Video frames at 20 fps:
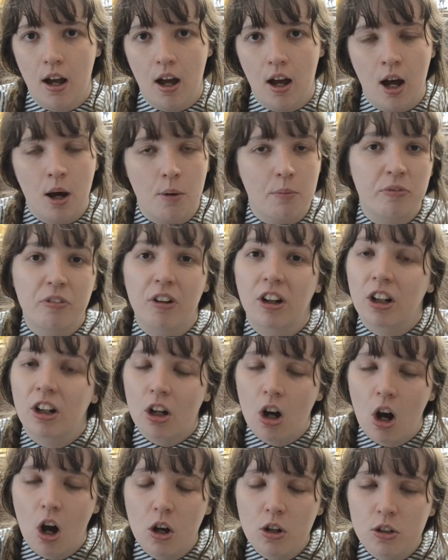upfront
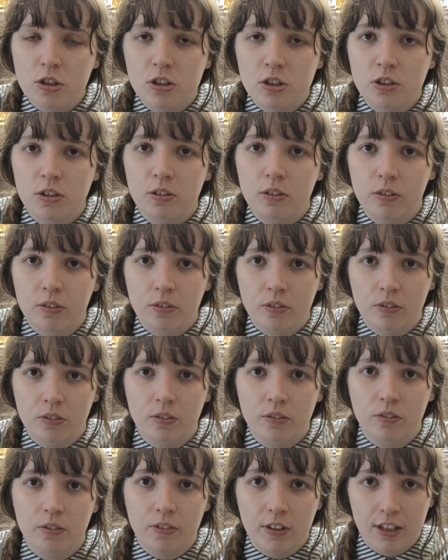cost
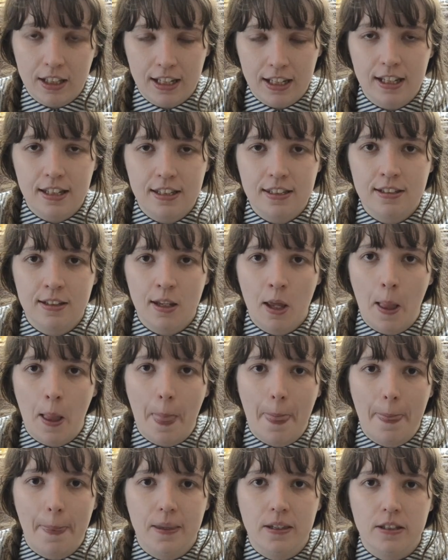for these.
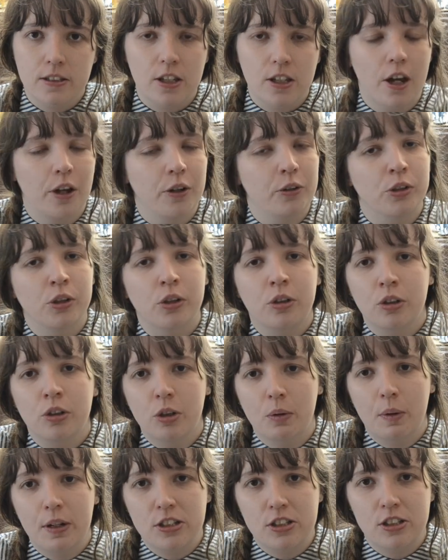So you can
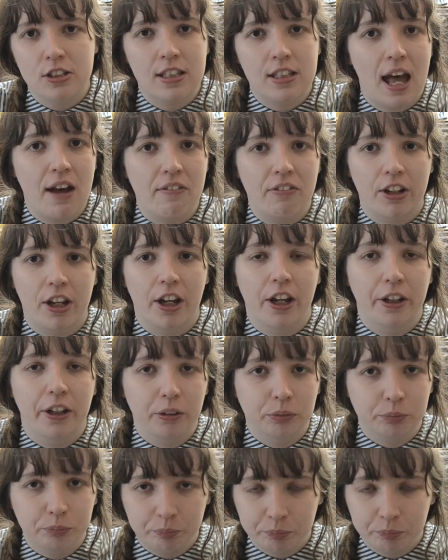always just have a go.